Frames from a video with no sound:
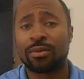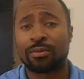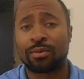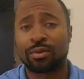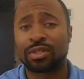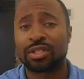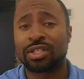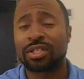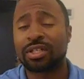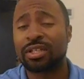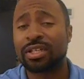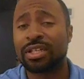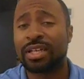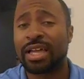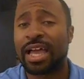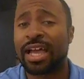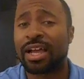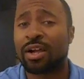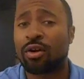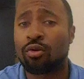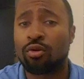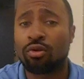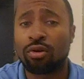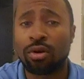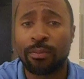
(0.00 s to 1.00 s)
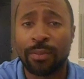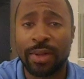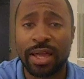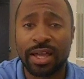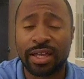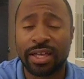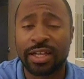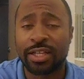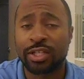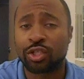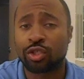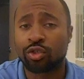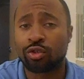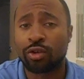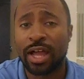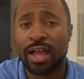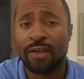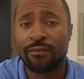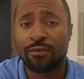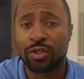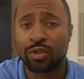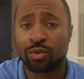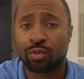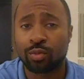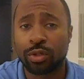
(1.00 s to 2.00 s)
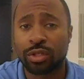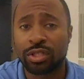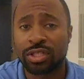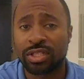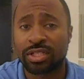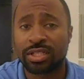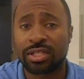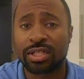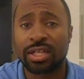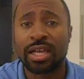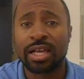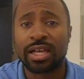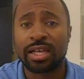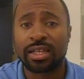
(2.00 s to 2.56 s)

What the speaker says: particularly at quarterback and Travis Wilson